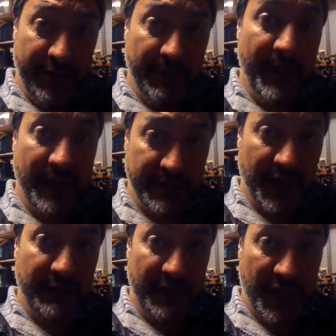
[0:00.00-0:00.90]
the best
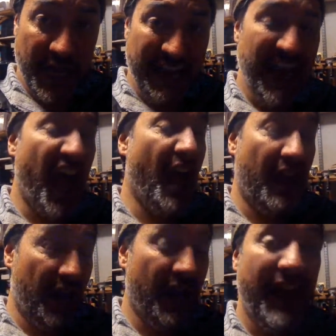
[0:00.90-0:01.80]
IPA
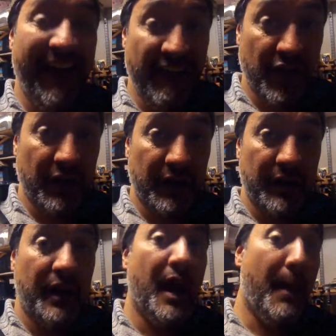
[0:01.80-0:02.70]
ever.
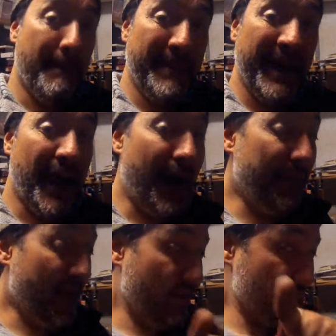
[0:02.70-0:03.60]
Big Hoppa.